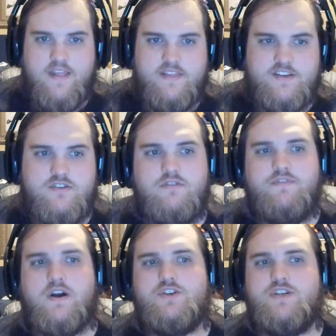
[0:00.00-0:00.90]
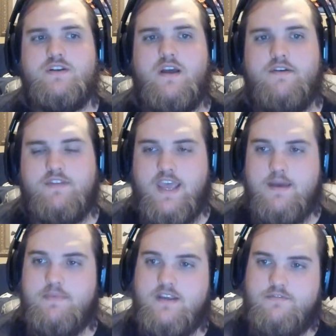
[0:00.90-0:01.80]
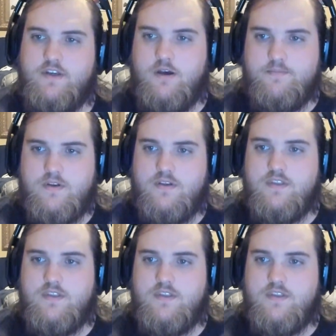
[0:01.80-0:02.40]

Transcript: This new version of the game being developed,